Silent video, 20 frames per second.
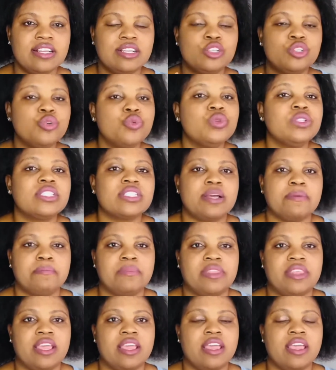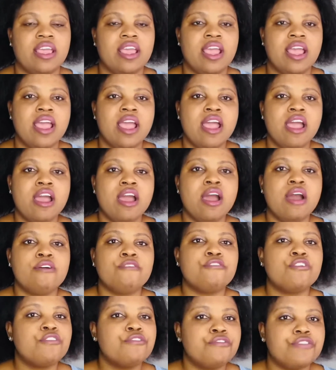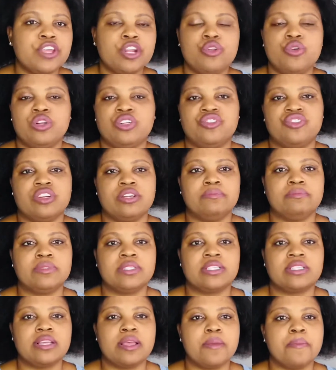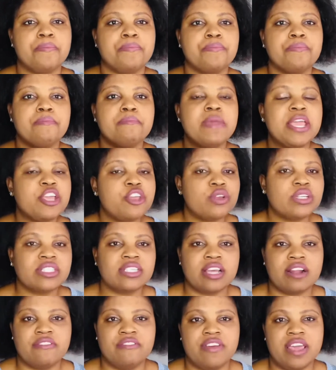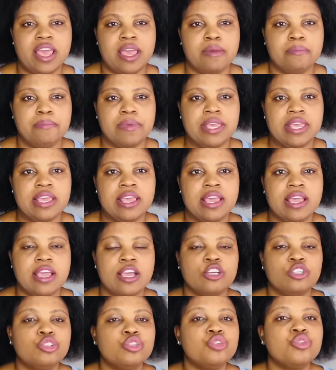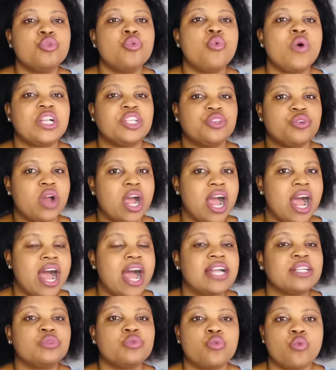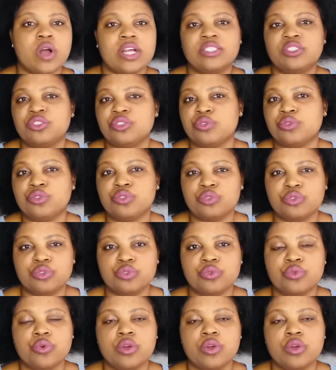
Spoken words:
Do something. Fulfill your dreams. Make yourself happy. Do what your heart wants you to do.